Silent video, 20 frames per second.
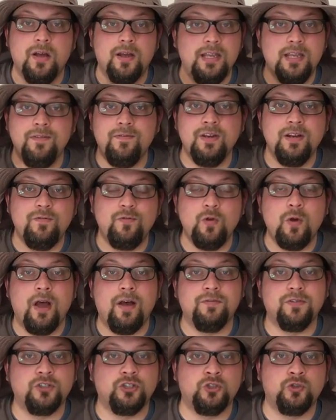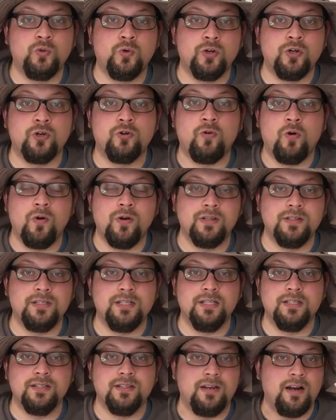even if you have a shorter growing
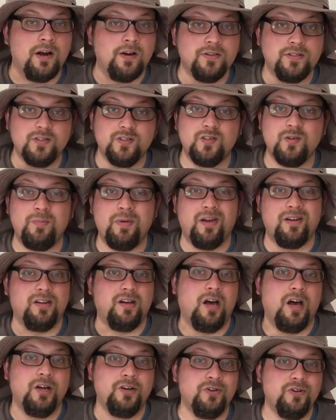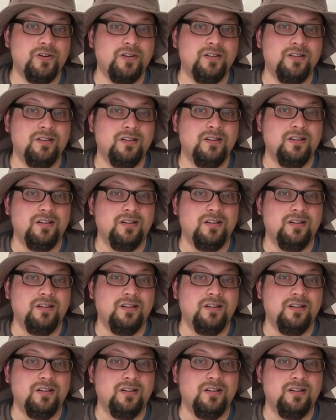season, ours is about 100,